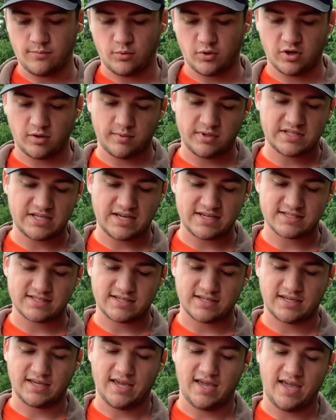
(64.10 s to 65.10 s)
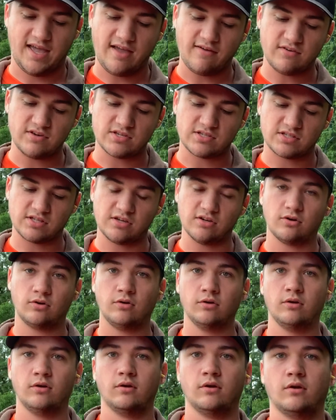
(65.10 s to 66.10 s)
we're going to be testing heavy steel
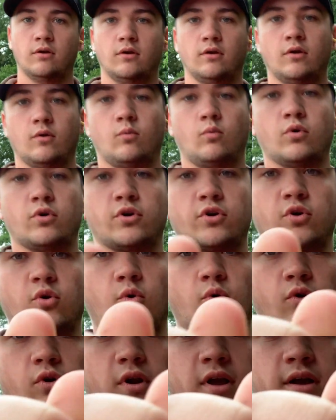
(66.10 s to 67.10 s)
1 1/4